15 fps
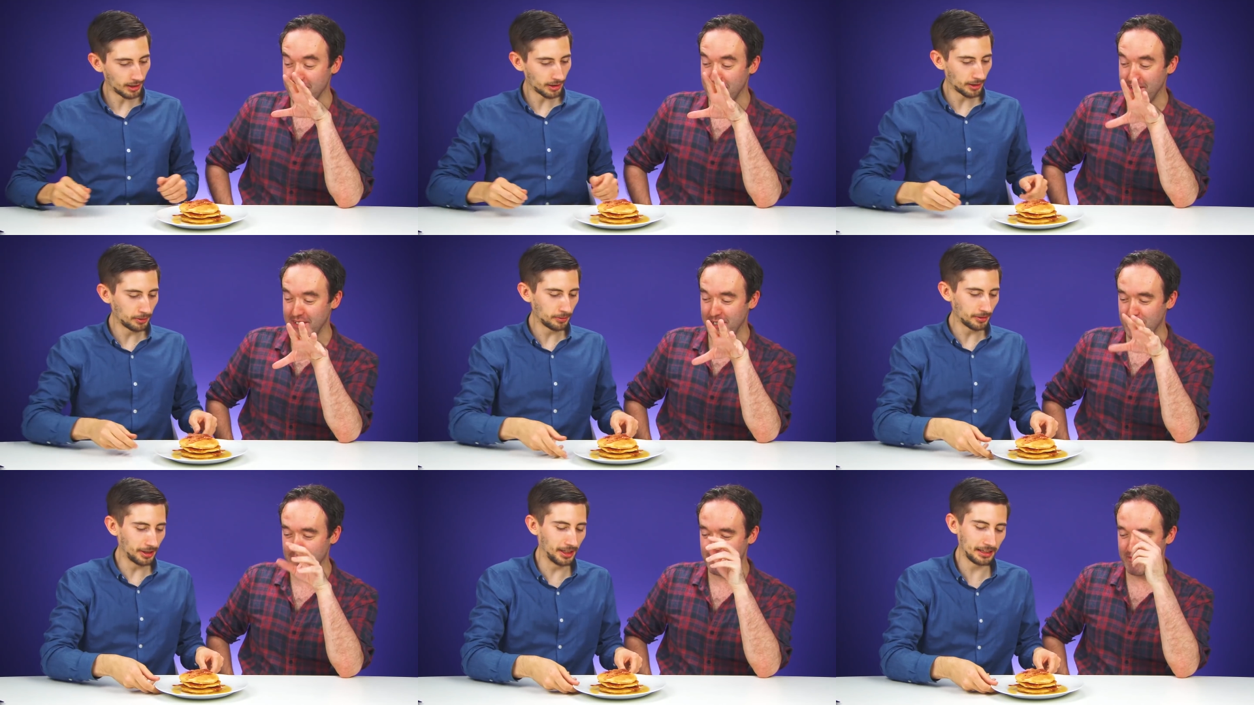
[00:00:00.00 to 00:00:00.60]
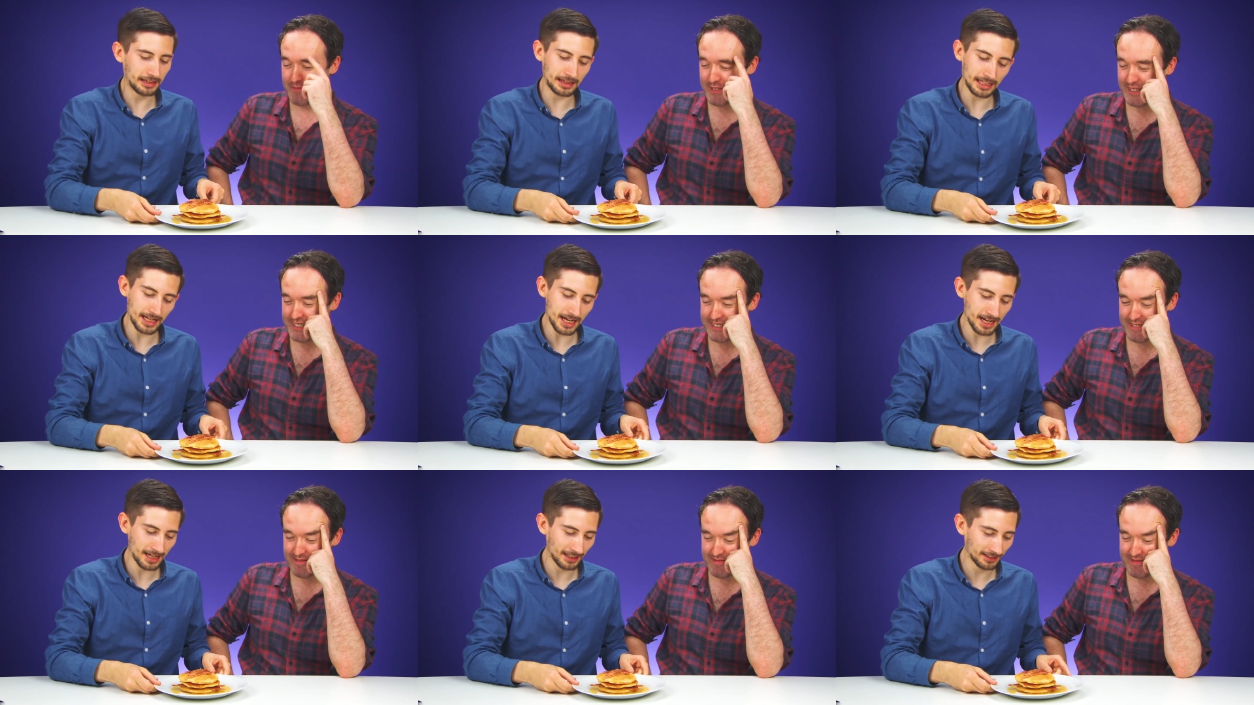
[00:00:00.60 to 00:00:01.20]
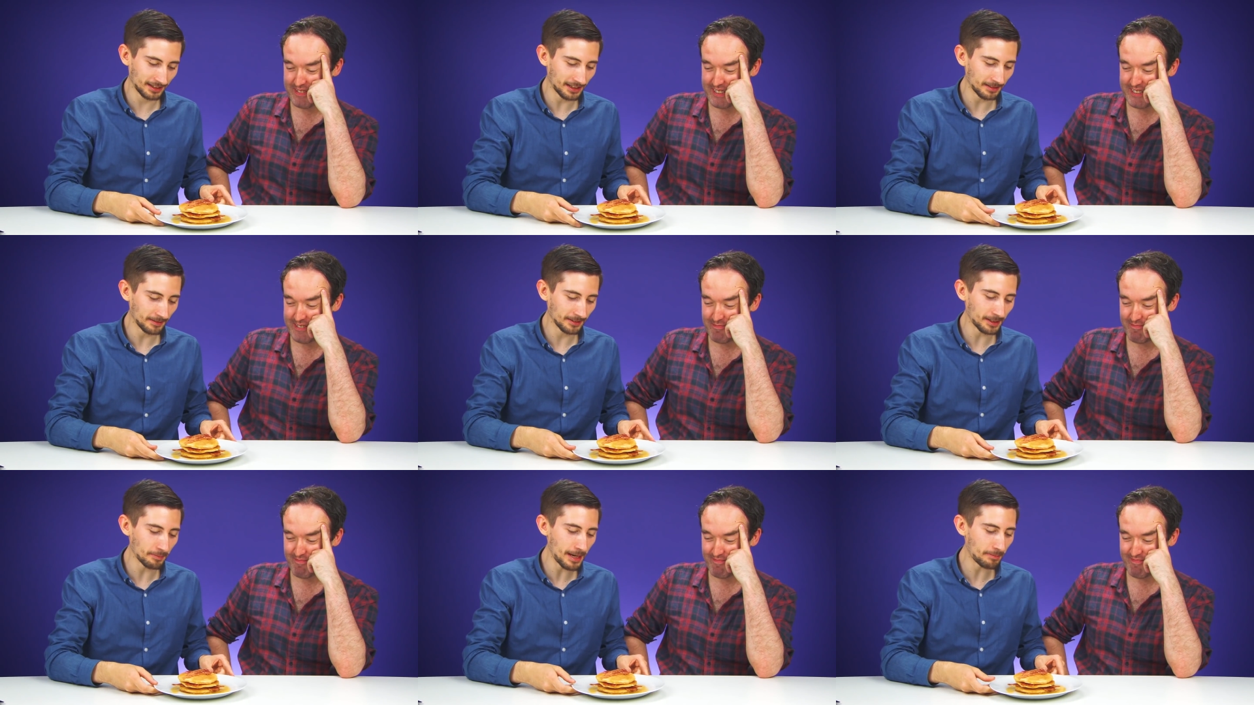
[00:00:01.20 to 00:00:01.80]
Speaker 1: Although
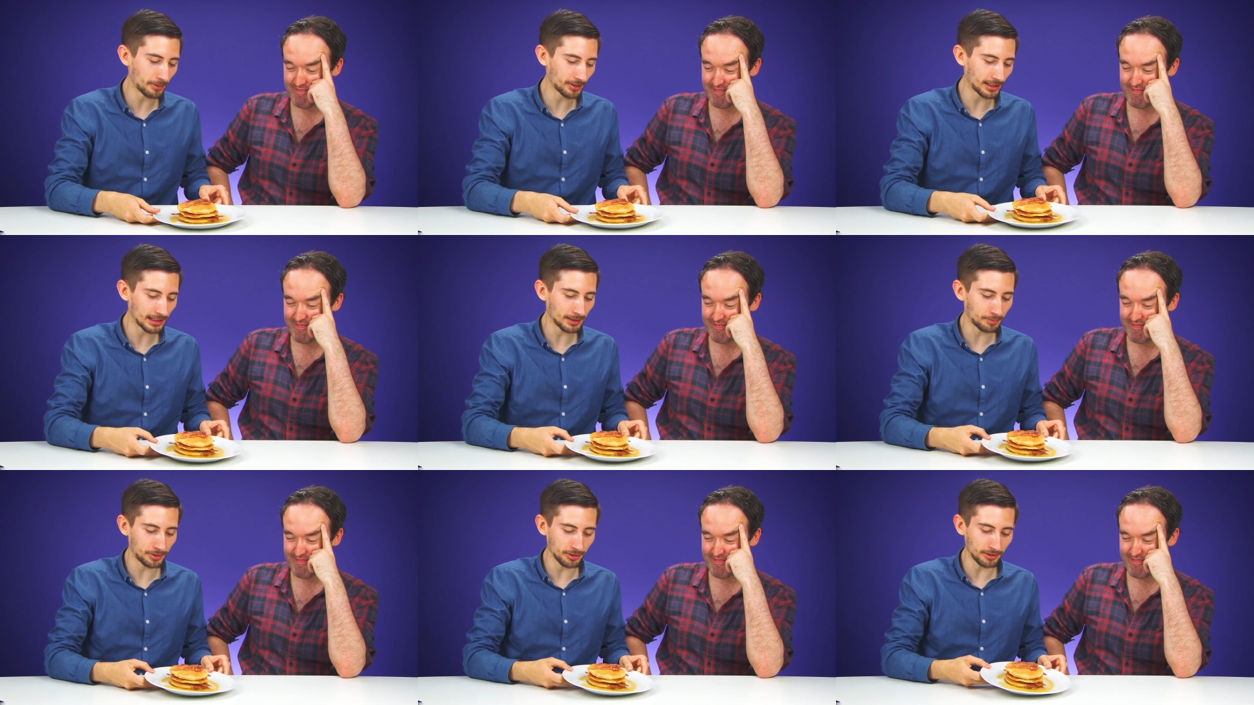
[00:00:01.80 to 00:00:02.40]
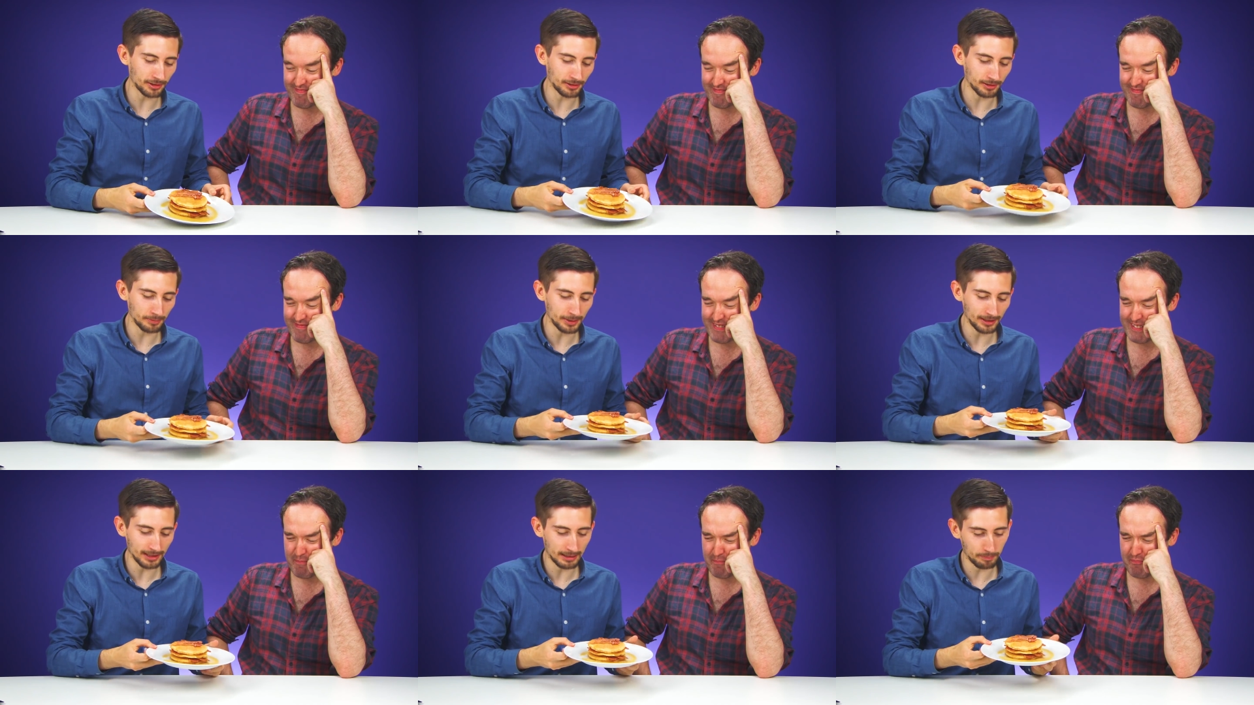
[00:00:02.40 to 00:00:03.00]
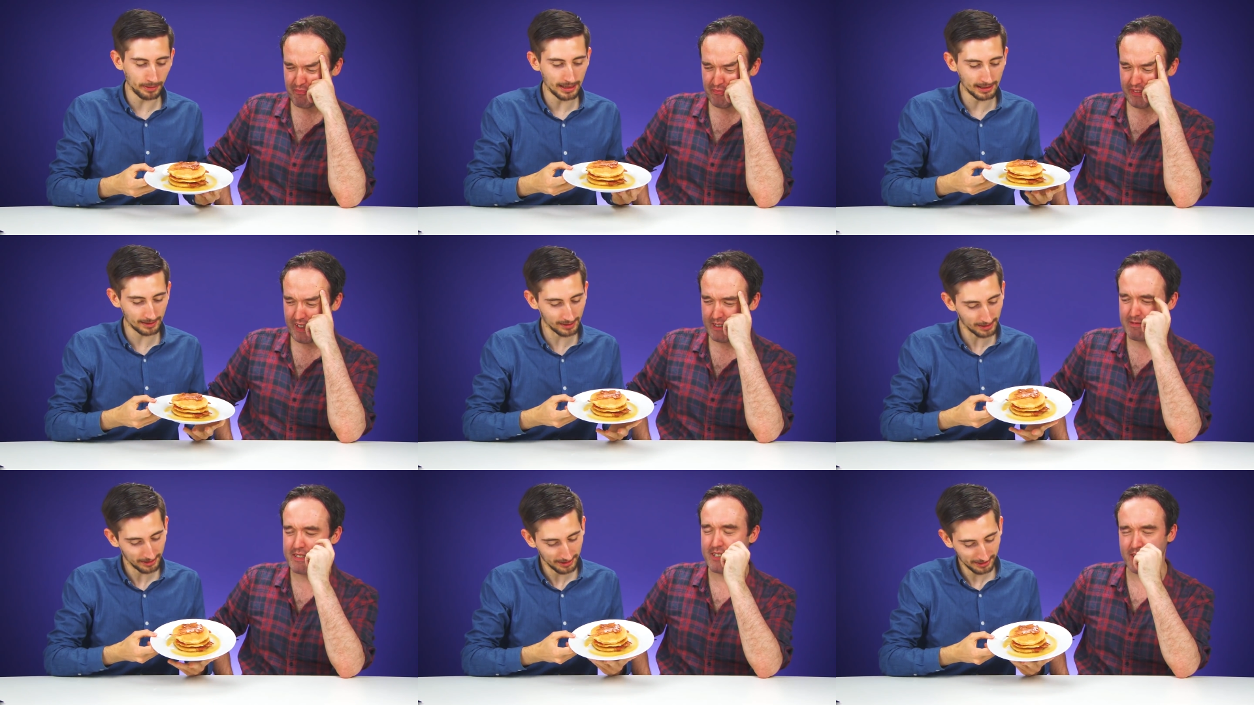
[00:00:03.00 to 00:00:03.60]
the maple syrup does look a bit like
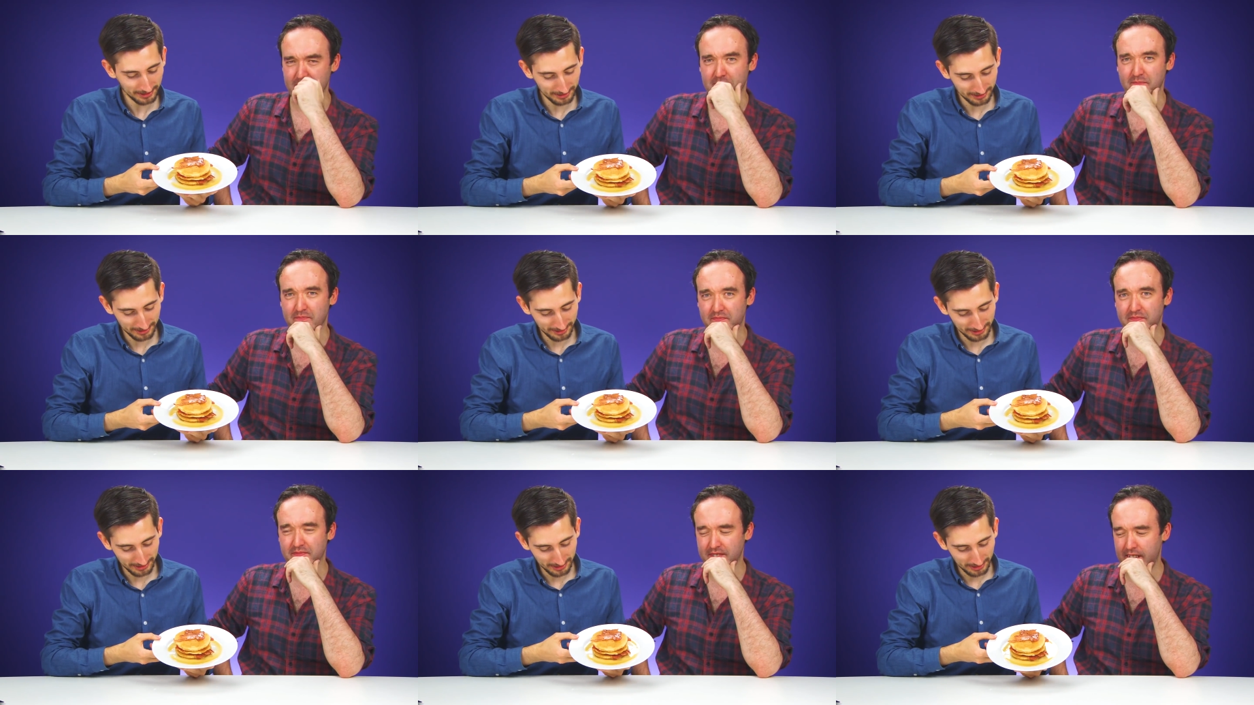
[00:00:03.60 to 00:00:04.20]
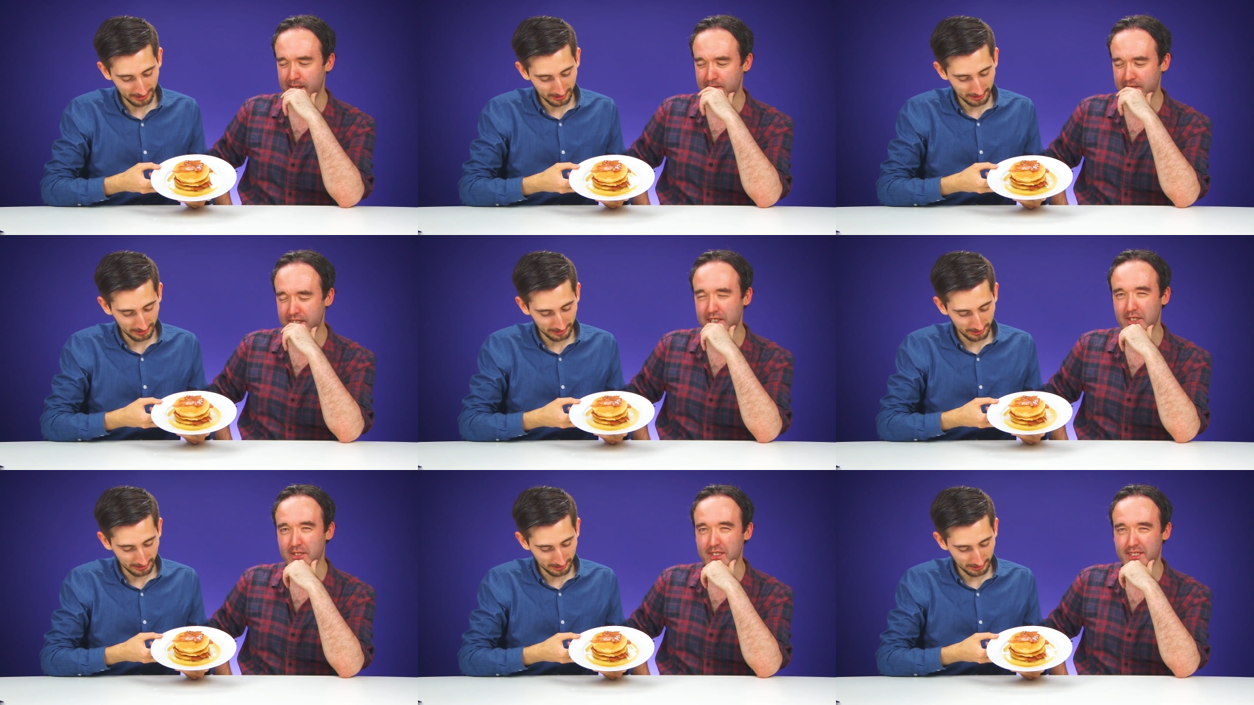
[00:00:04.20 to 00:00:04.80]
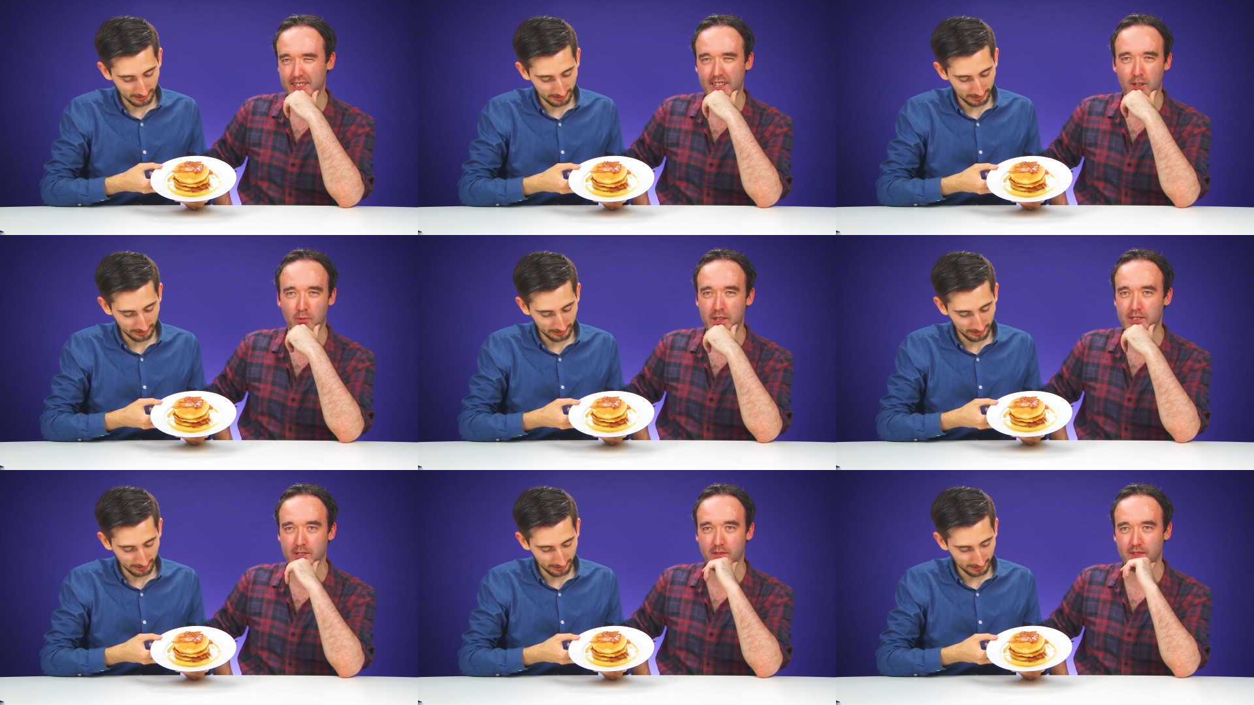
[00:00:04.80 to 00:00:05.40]
piss. It does.
Speaker 2: Yeah. Did you just take a
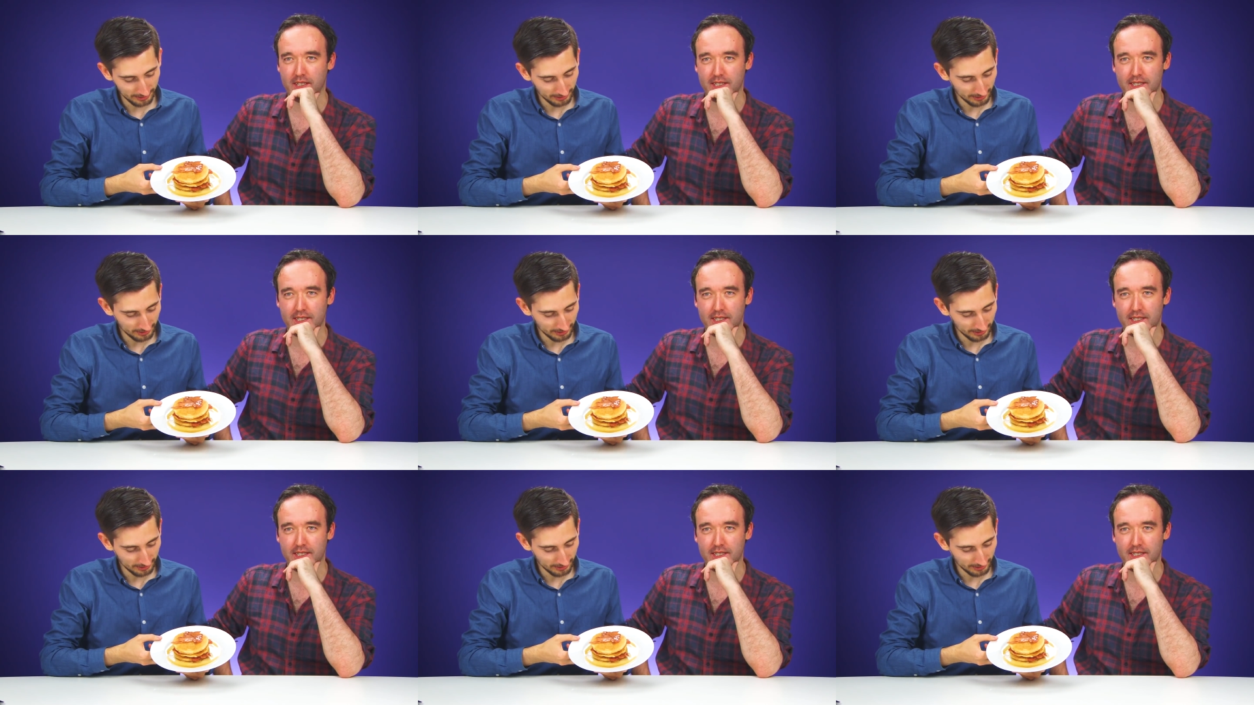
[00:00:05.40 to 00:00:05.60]
whiz over